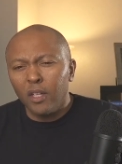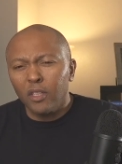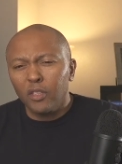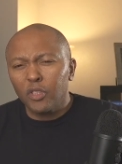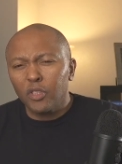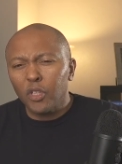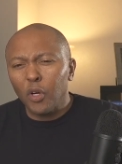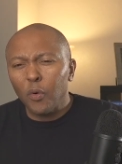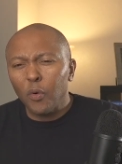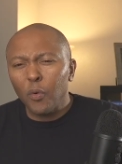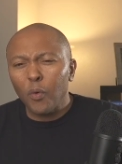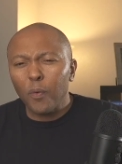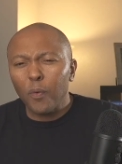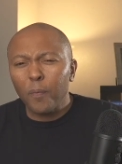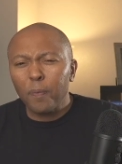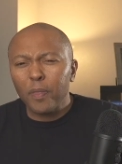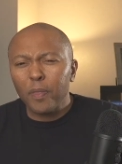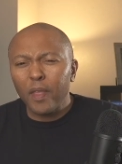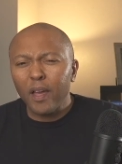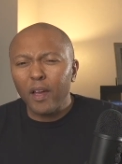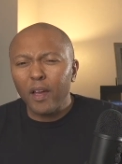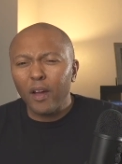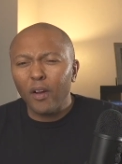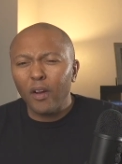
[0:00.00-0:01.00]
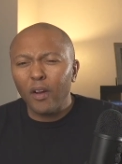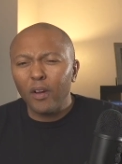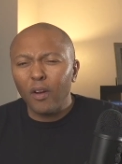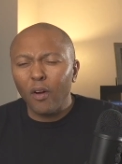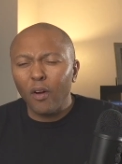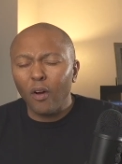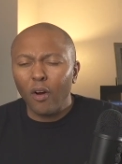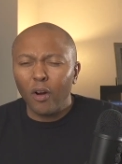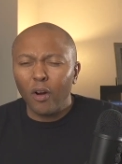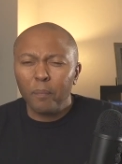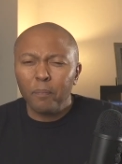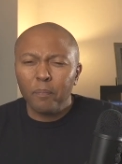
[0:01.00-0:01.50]
So
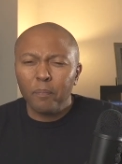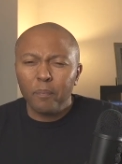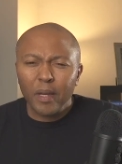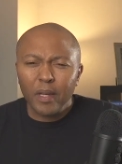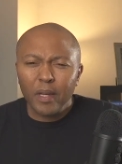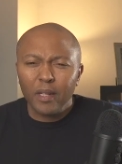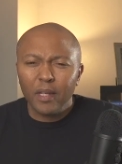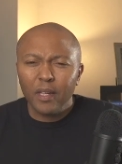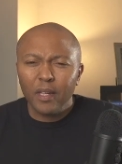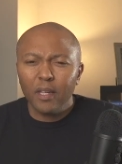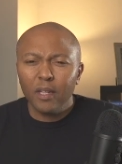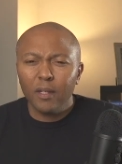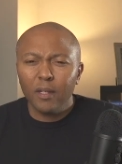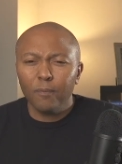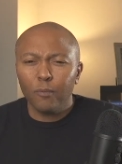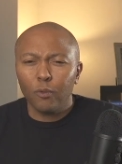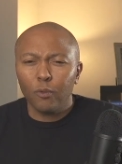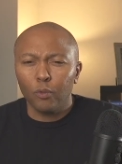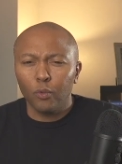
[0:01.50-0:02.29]
are many